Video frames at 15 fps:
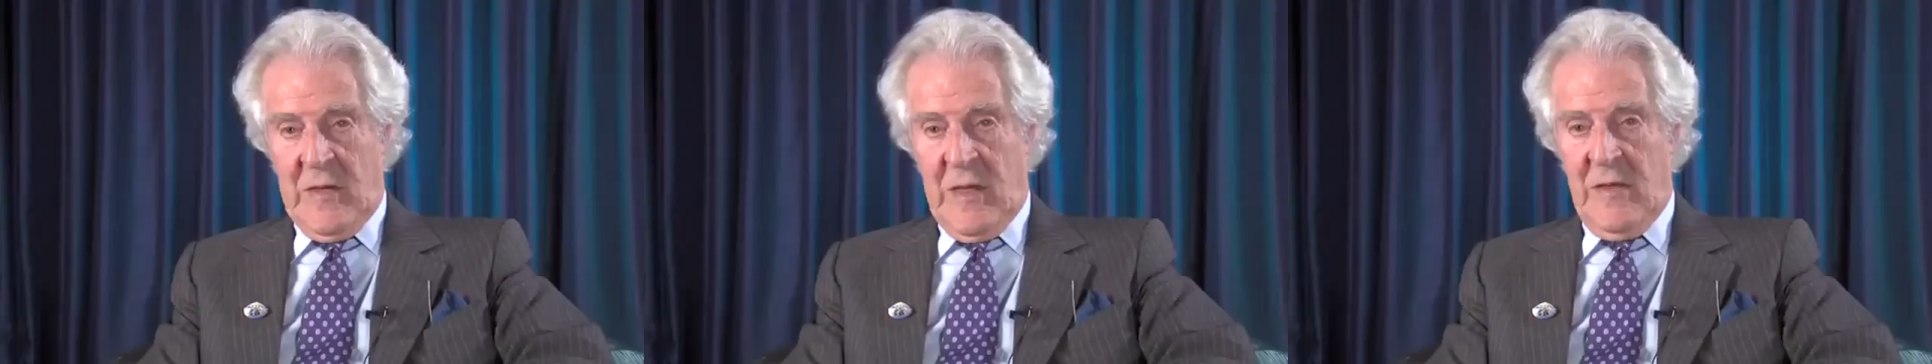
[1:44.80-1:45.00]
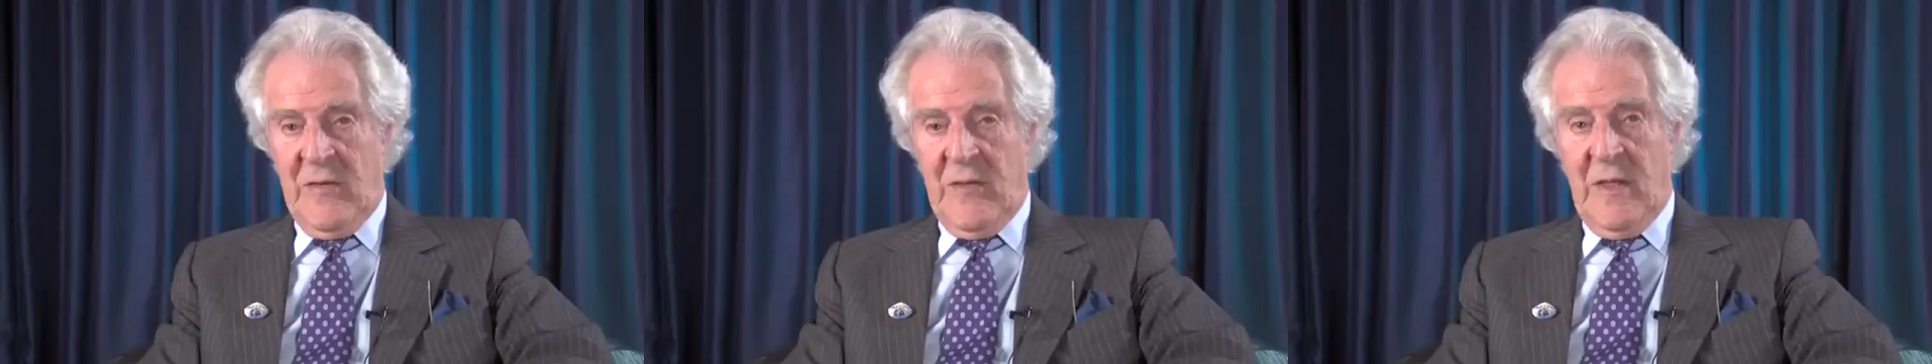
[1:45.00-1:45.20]

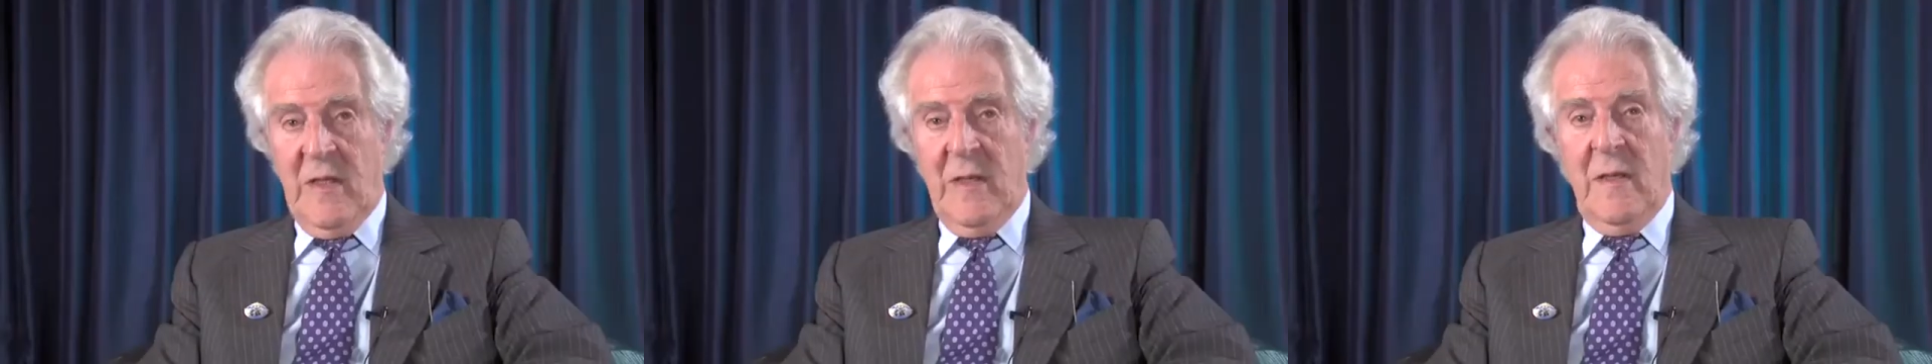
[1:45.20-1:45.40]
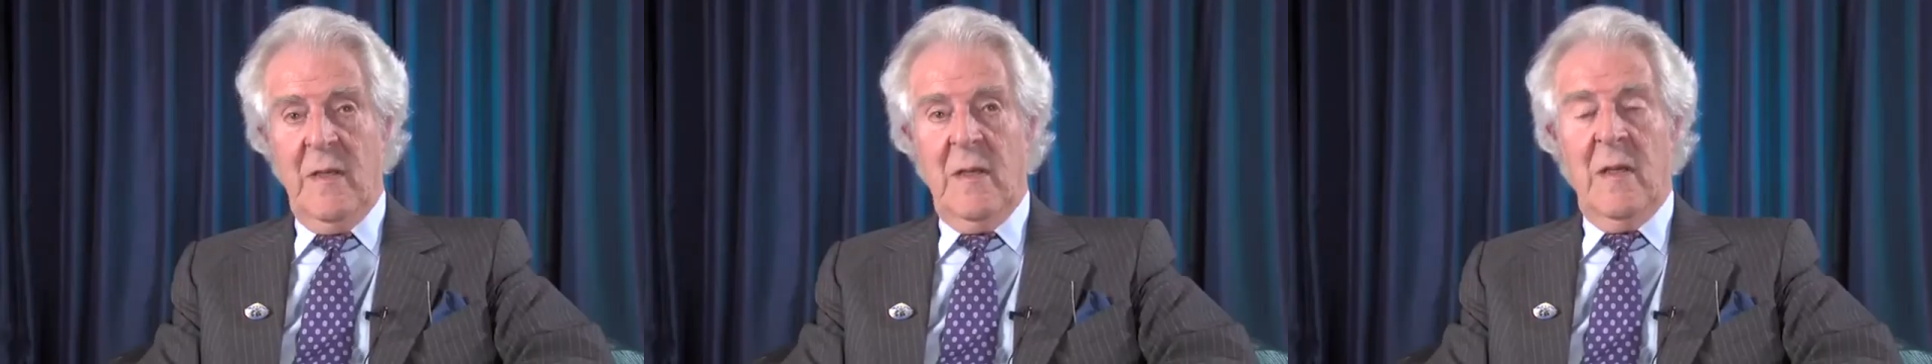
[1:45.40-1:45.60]

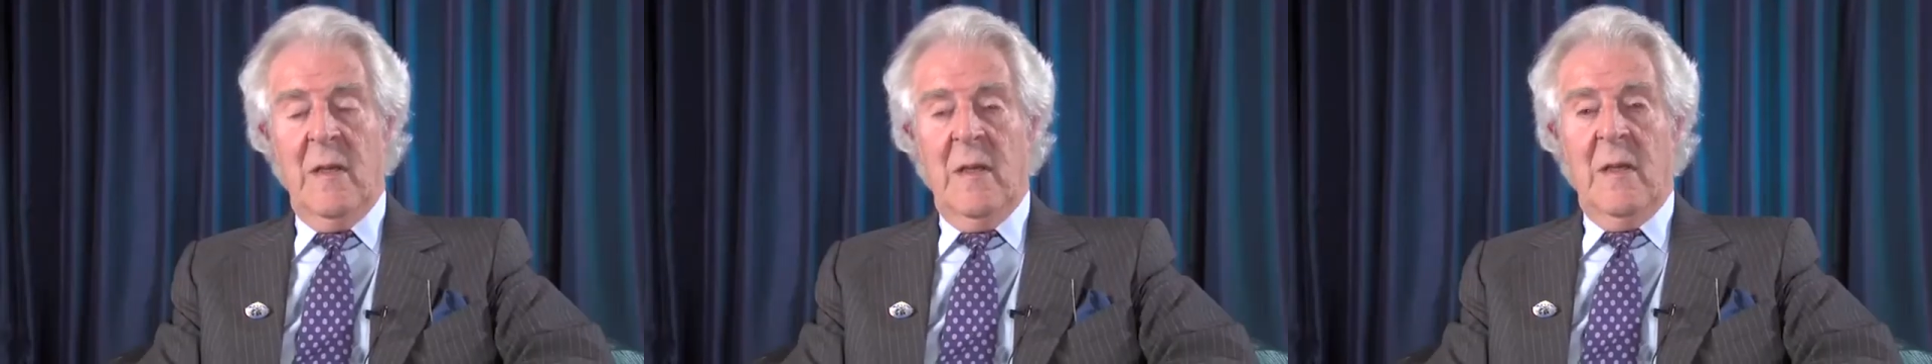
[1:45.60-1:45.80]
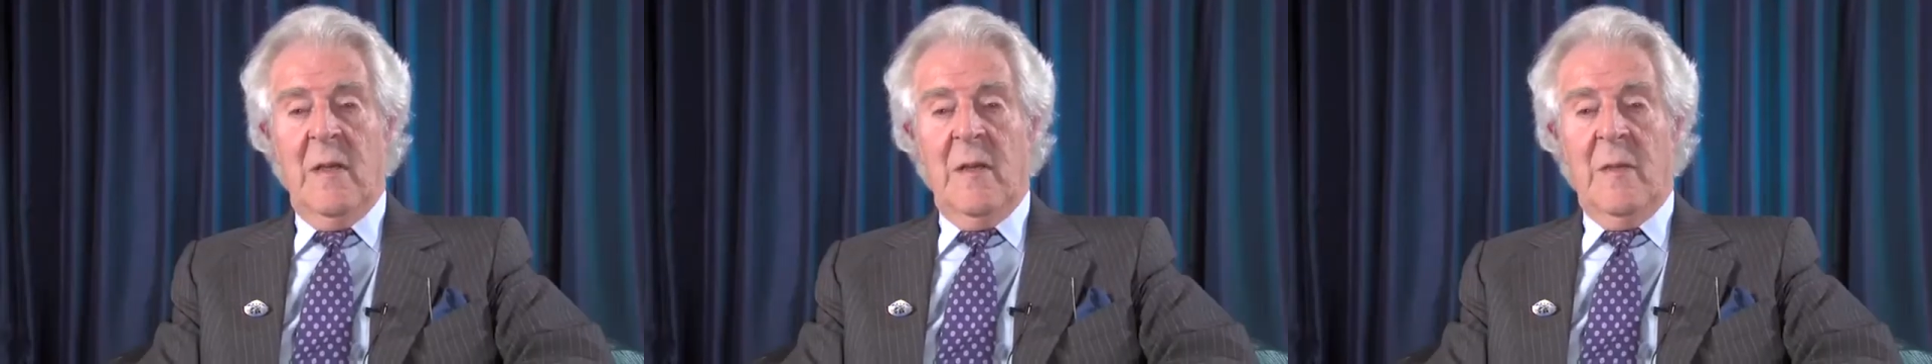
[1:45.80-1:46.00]
country,
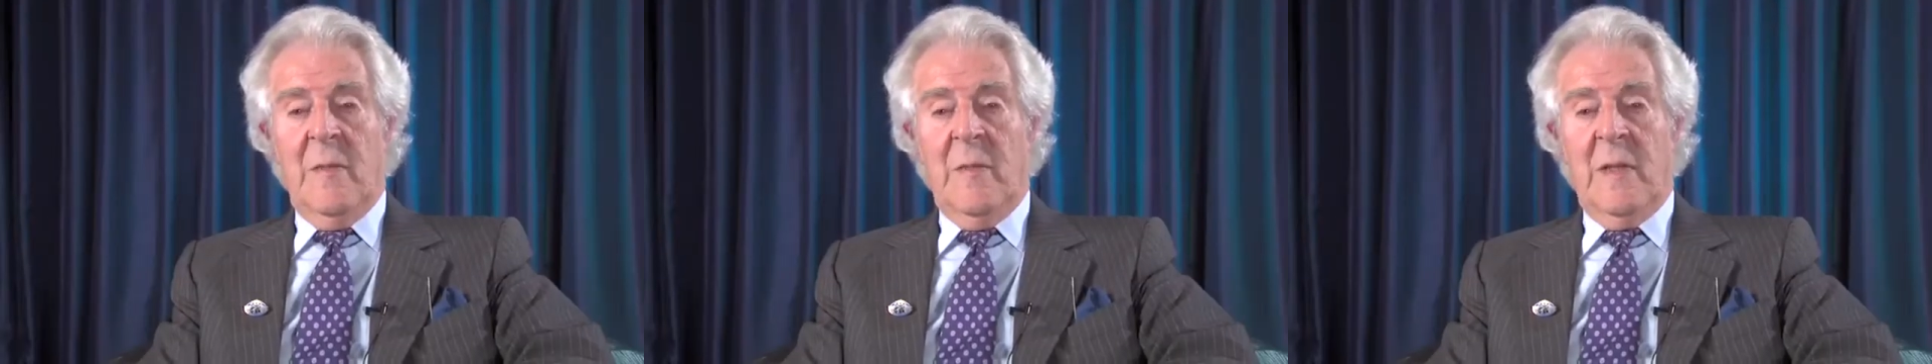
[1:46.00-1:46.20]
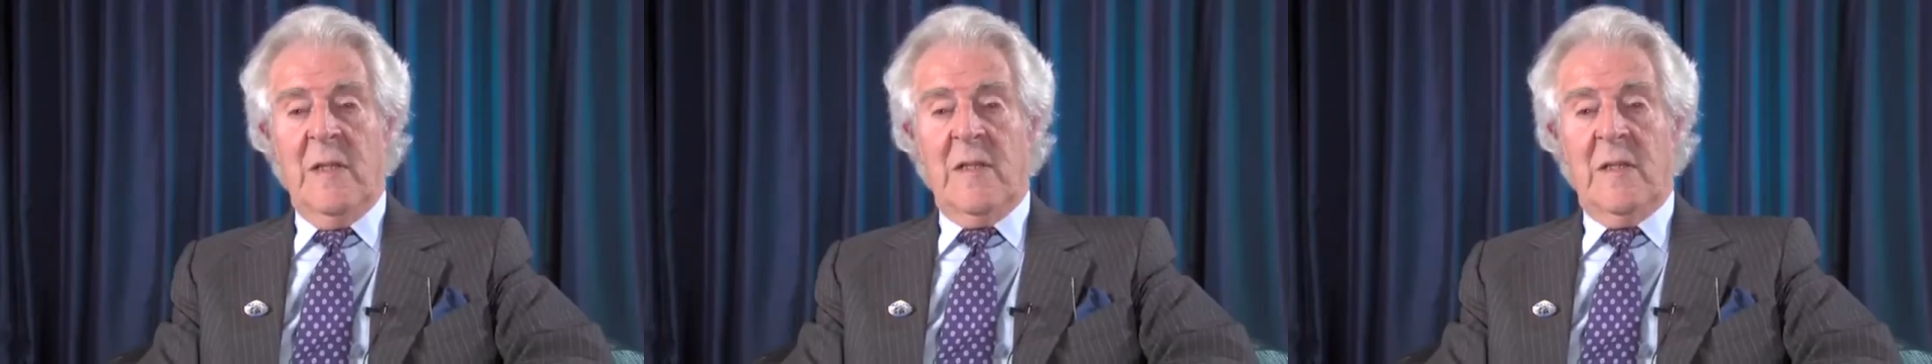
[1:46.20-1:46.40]

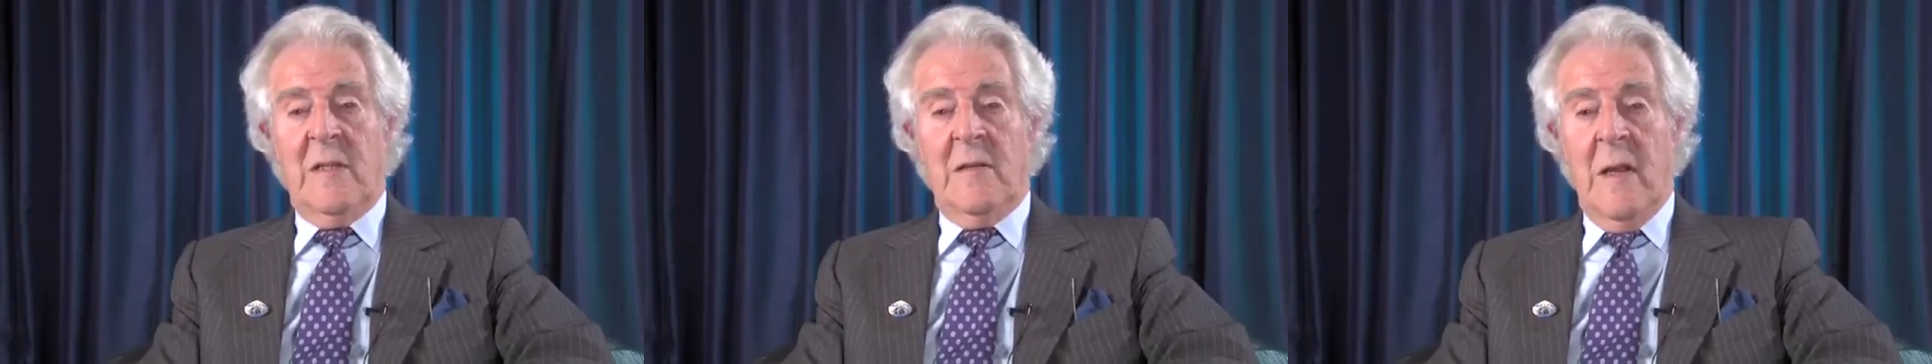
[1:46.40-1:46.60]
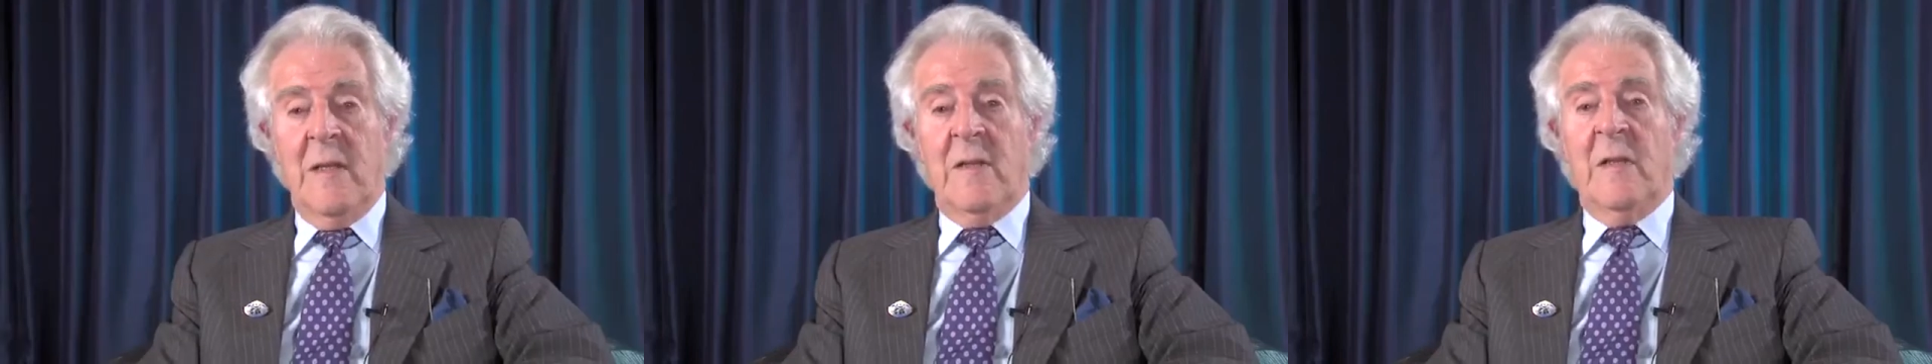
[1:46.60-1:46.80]
but it's a
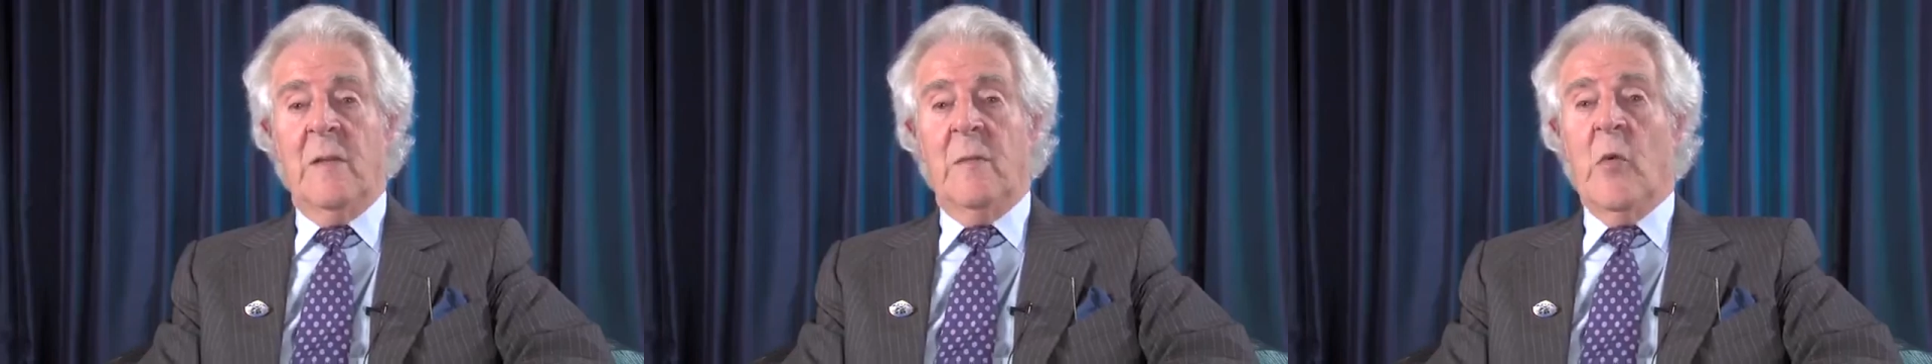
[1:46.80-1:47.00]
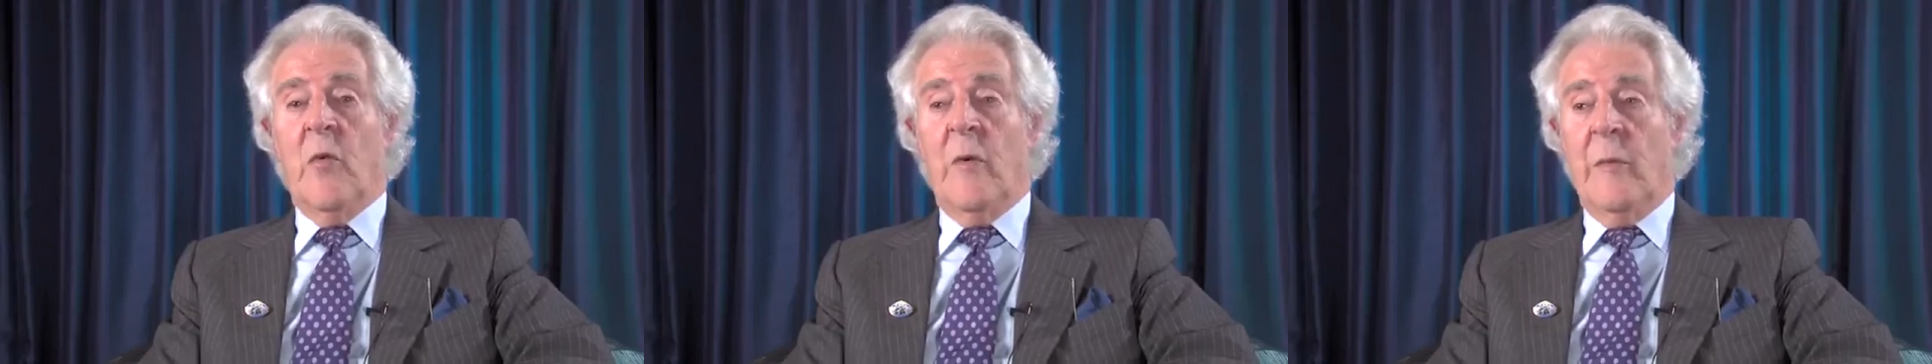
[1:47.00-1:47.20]
great
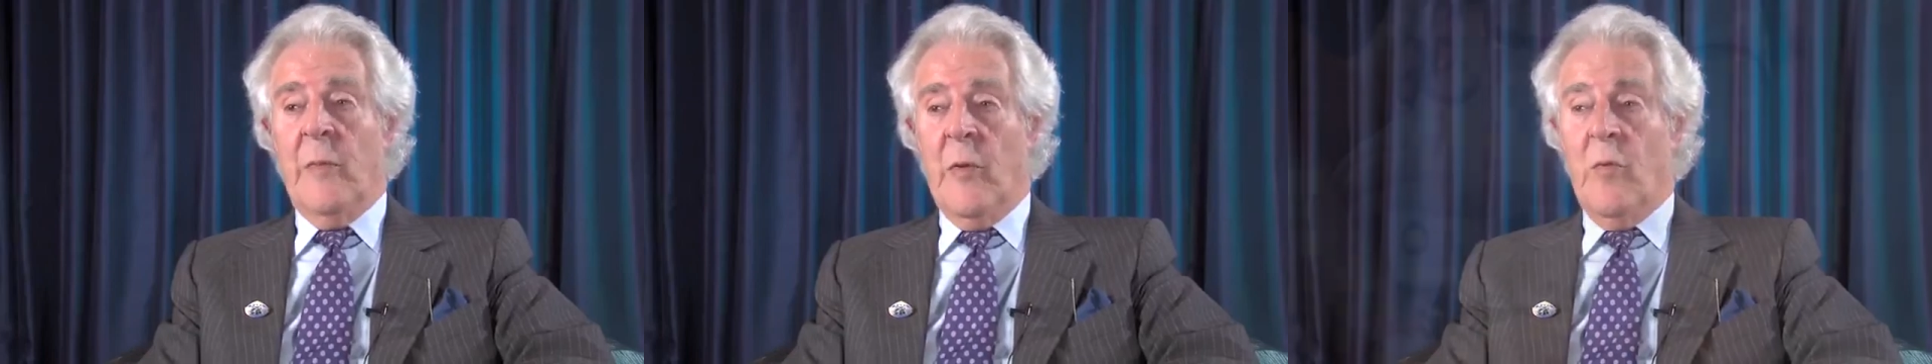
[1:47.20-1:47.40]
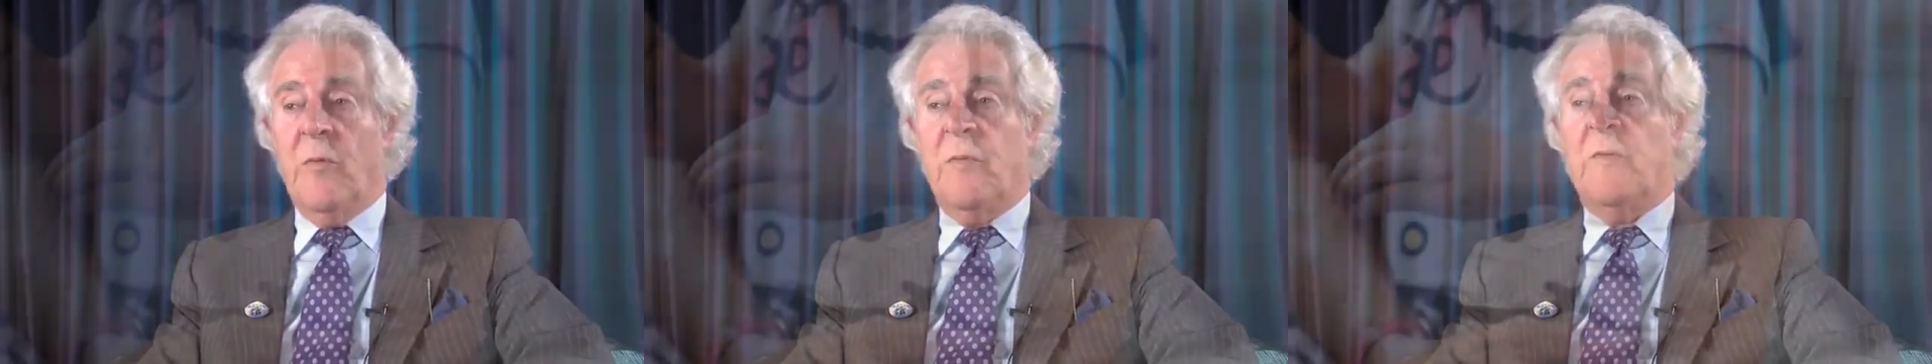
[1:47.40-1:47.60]
deal more
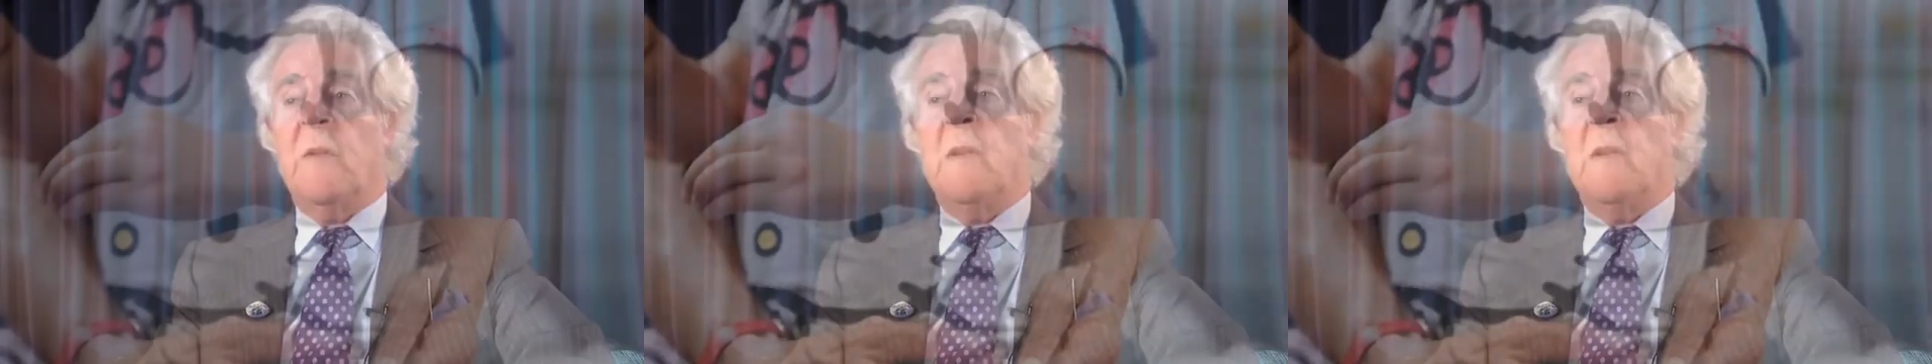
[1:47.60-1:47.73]
important